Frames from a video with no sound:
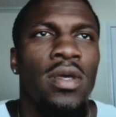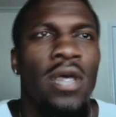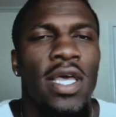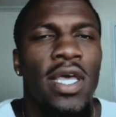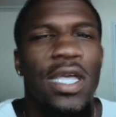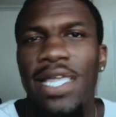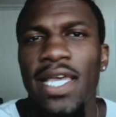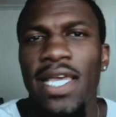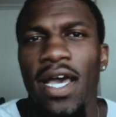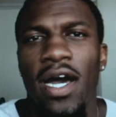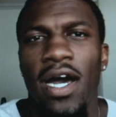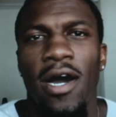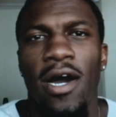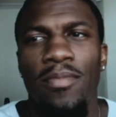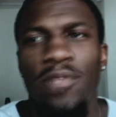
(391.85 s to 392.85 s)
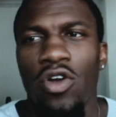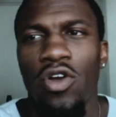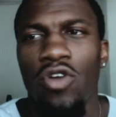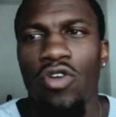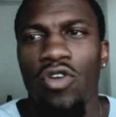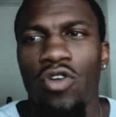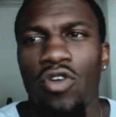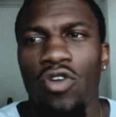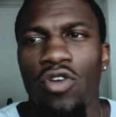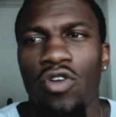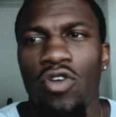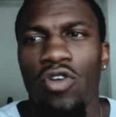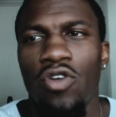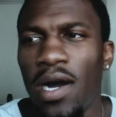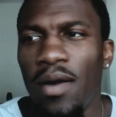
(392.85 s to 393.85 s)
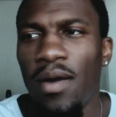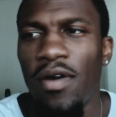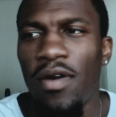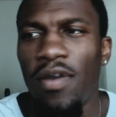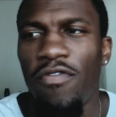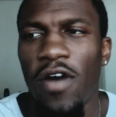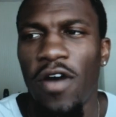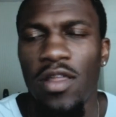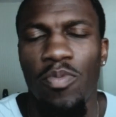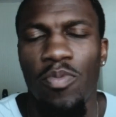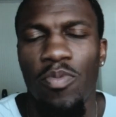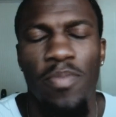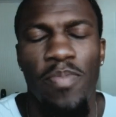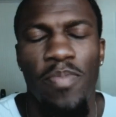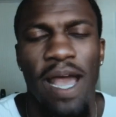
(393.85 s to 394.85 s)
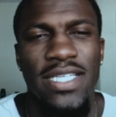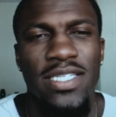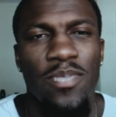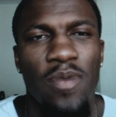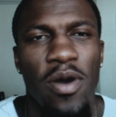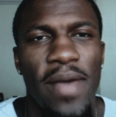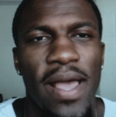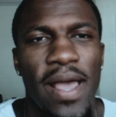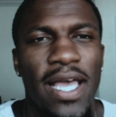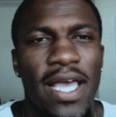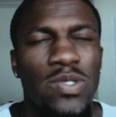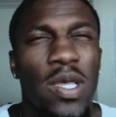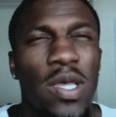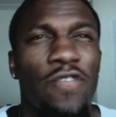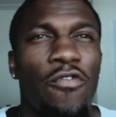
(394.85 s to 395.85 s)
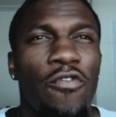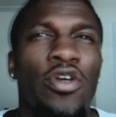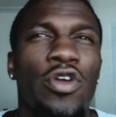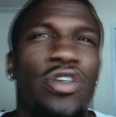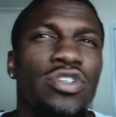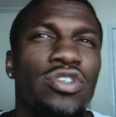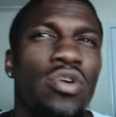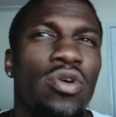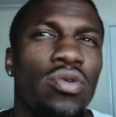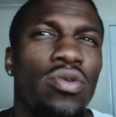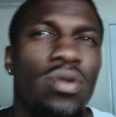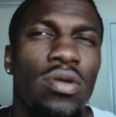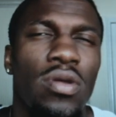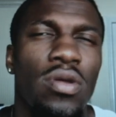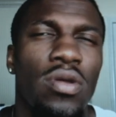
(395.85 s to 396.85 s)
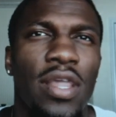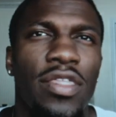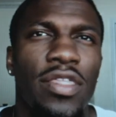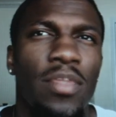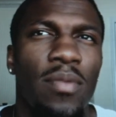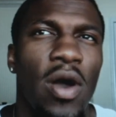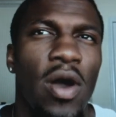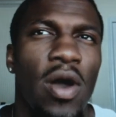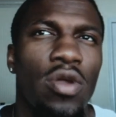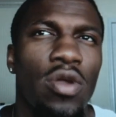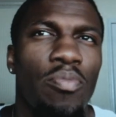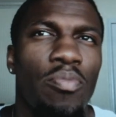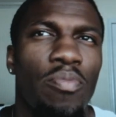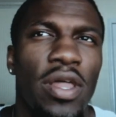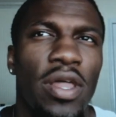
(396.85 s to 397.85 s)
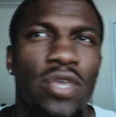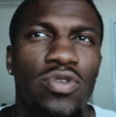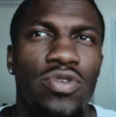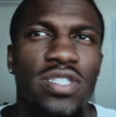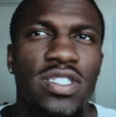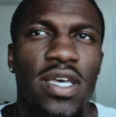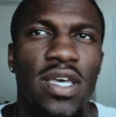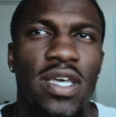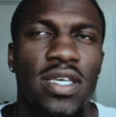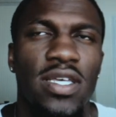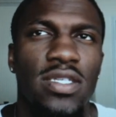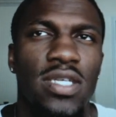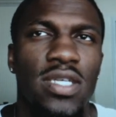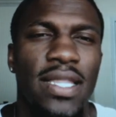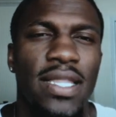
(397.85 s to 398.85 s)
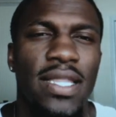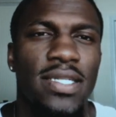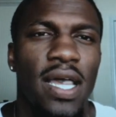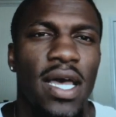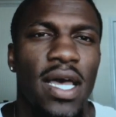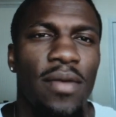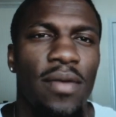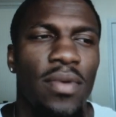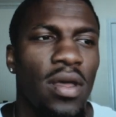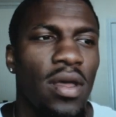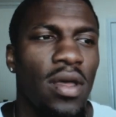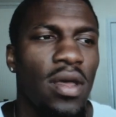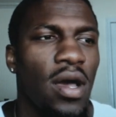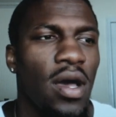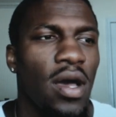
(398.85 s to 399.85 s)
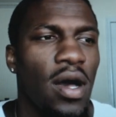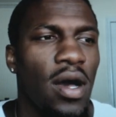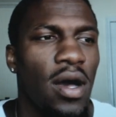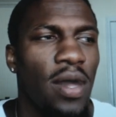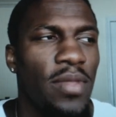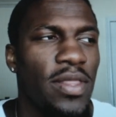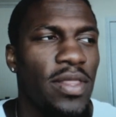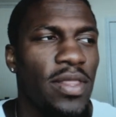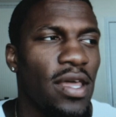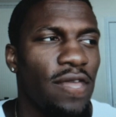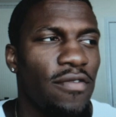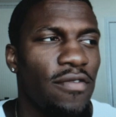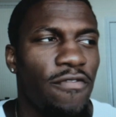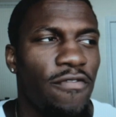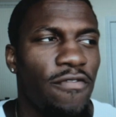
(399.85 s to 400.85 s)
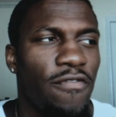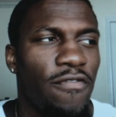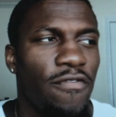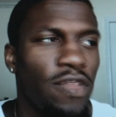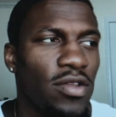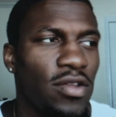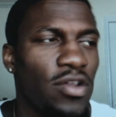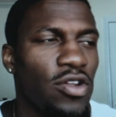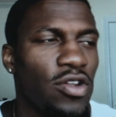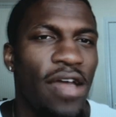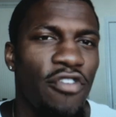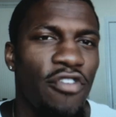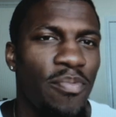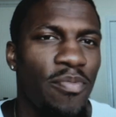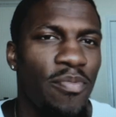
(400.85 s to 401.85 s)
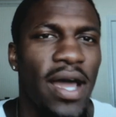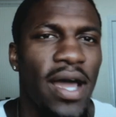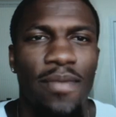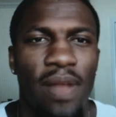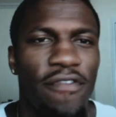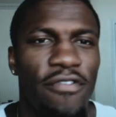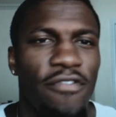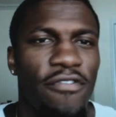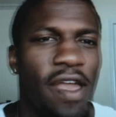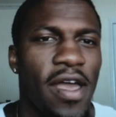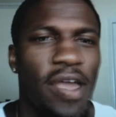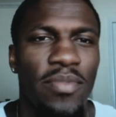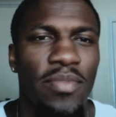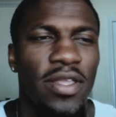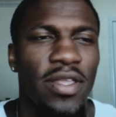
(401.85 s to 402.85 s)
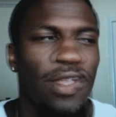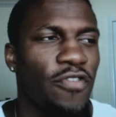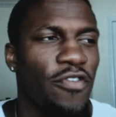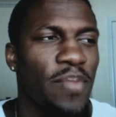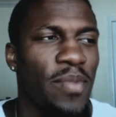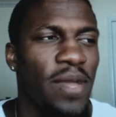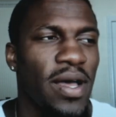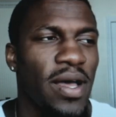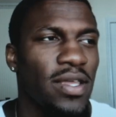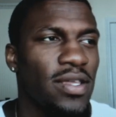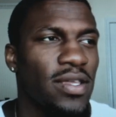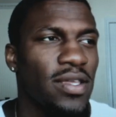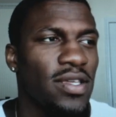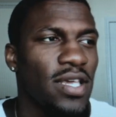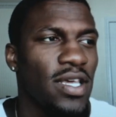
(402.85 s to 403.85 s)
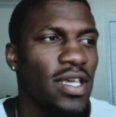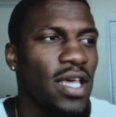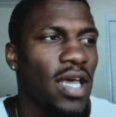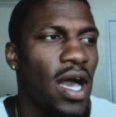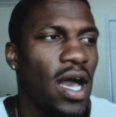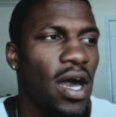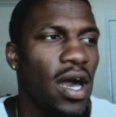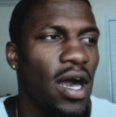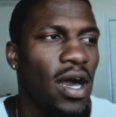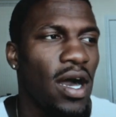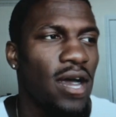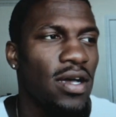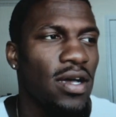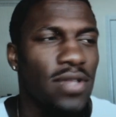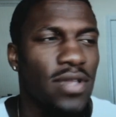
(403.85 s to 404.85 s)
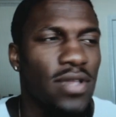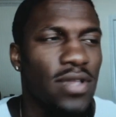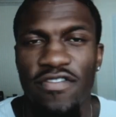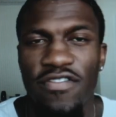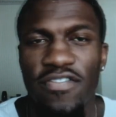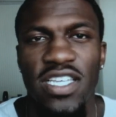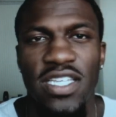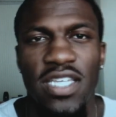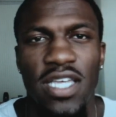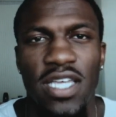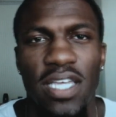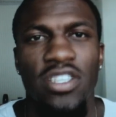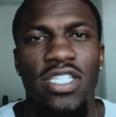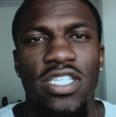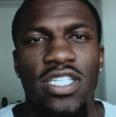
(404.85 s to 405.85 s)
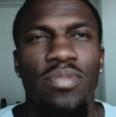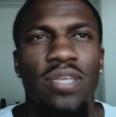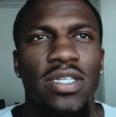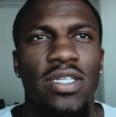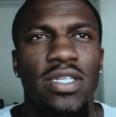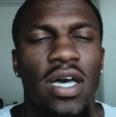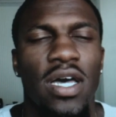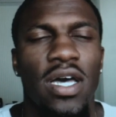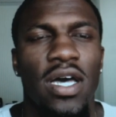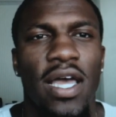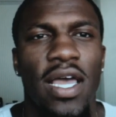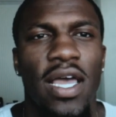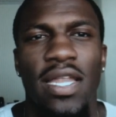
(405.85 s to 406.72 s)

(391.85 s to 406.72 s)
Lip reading: Yeah, growing up, my father put the basketball in my hands when I was 4 years old. I think my older brother, he was 6 at the time. And then from there, everybody in my family, I have 6 other siblings, and